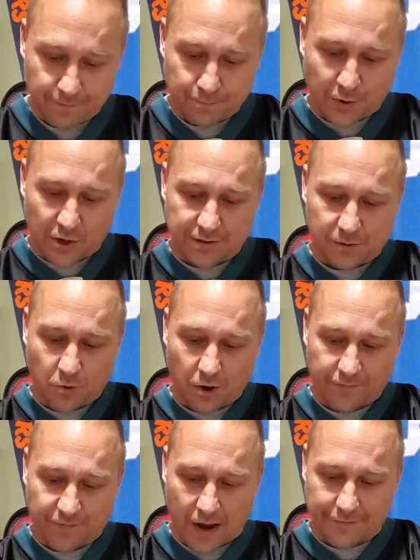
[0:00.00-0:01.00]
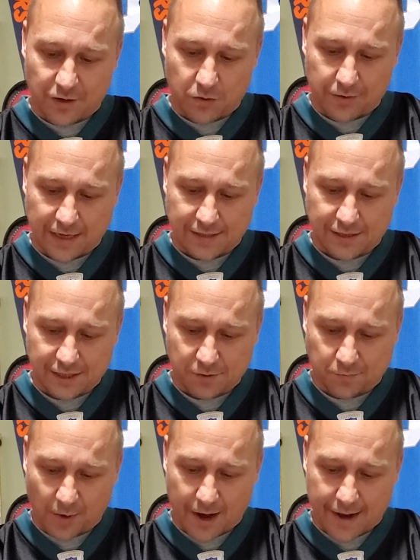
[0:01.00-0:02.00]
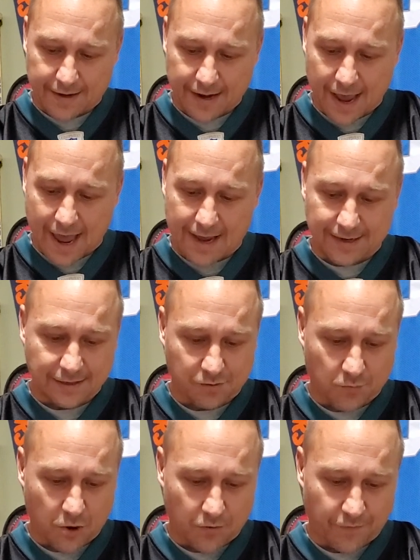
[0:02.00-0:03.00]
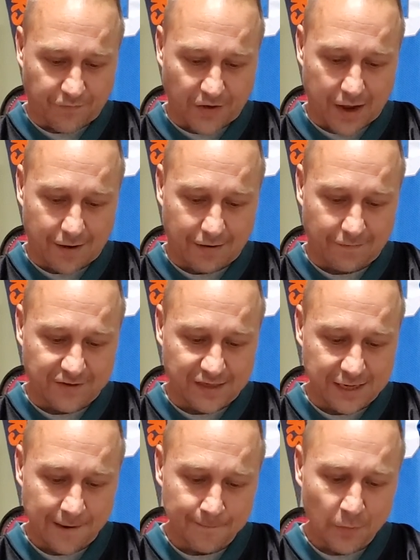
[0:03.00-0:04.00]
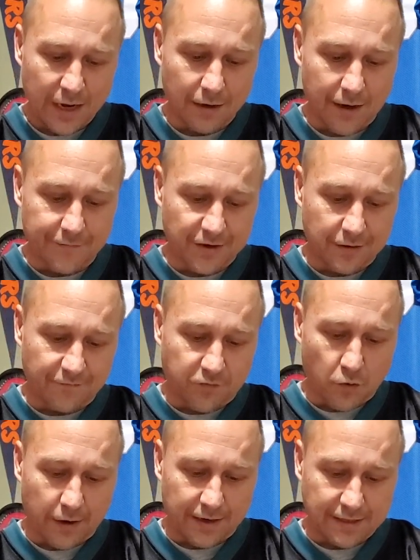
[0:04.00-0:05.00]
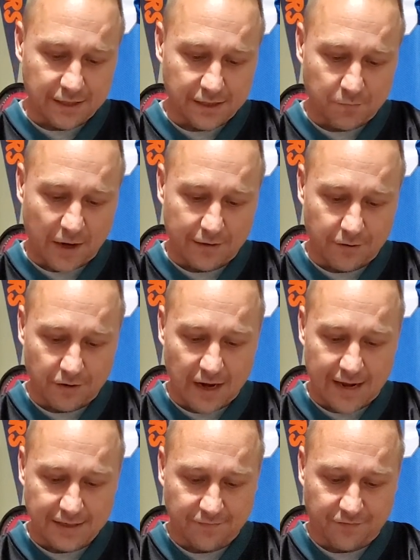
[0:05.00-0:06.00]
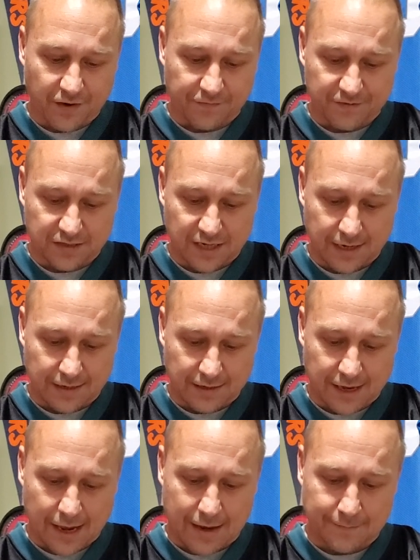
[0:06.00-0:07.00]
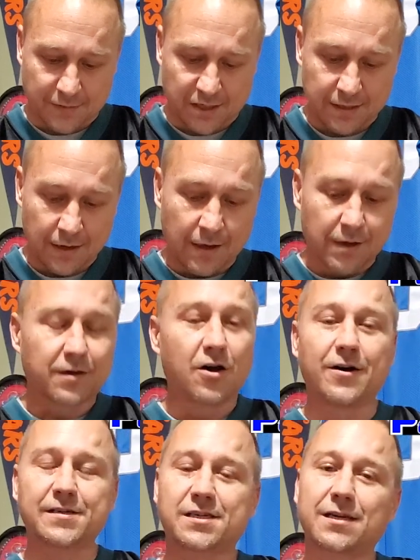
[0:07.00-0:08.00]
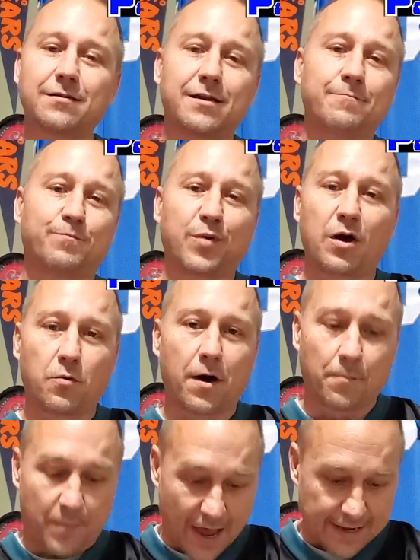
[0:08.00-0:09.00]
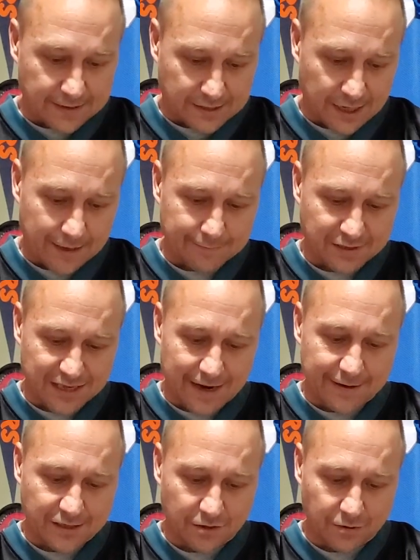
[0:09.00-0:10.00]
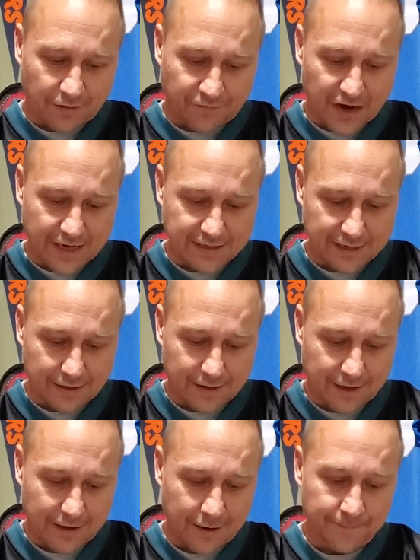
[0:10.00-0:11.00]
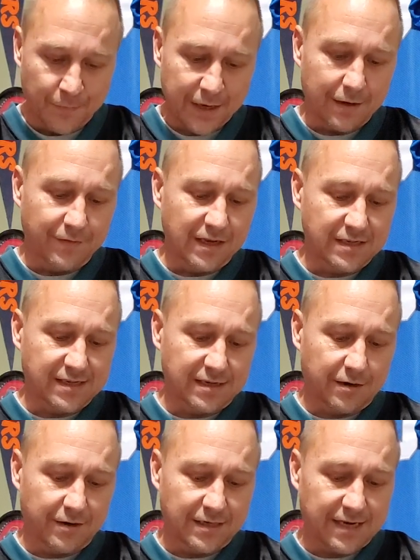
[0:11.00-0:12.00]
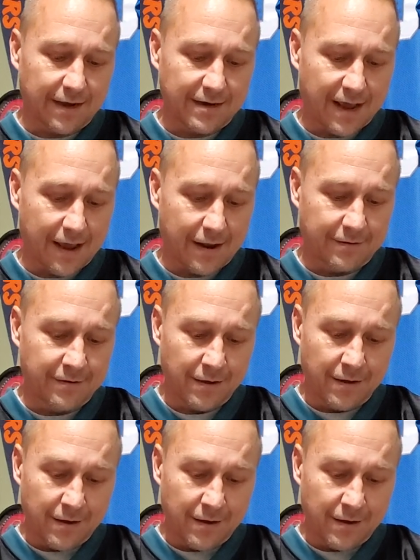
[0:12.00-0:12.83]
5-0 against the spread as road faves. 11-4 against the spread their last 15 games. Constantly blow up bad teams. That is who they're facing here in this series head-to-head.